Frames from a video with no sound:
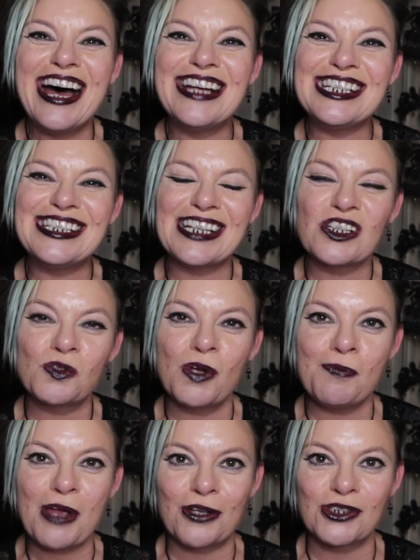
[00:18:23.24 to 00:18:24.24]
Details
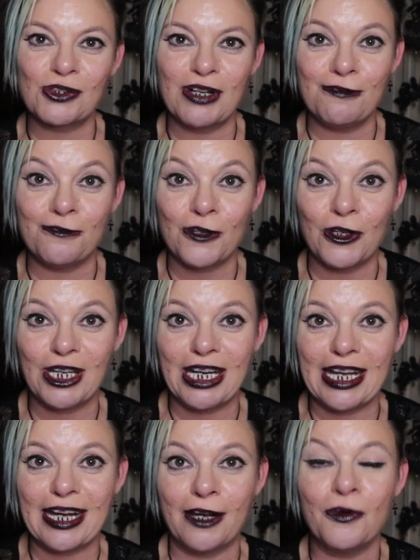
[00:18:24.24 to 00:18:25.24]
will be on screen for you
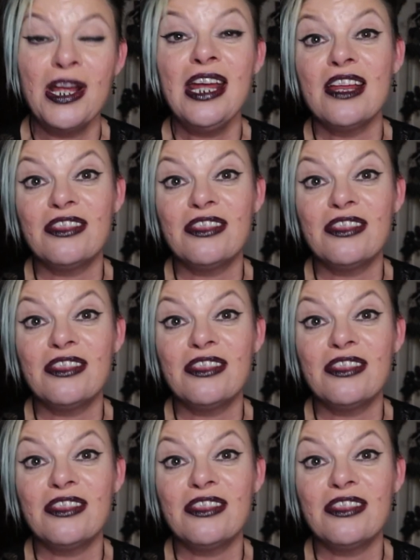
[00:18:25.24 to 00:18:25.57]
now.